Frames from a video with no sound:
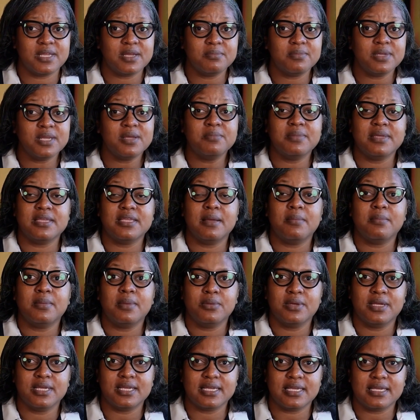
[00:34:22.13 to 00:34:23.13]
I promise I'm gonna
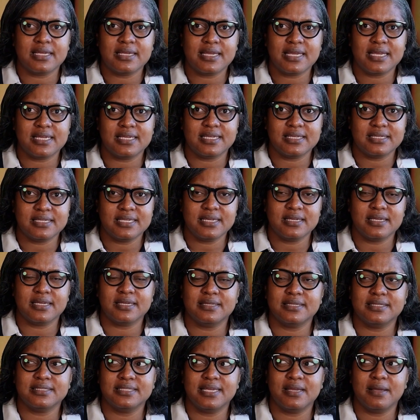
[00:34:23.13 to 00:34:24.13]
read it, and
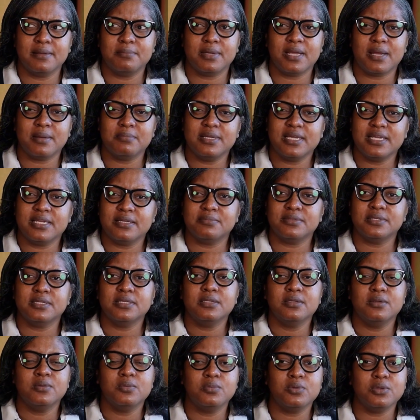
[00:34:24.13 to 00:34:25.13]
then I probably
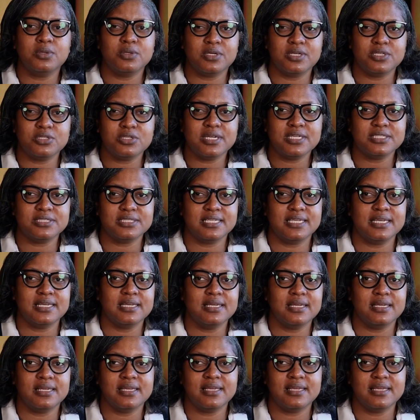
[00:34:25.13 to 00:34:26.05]
even will address it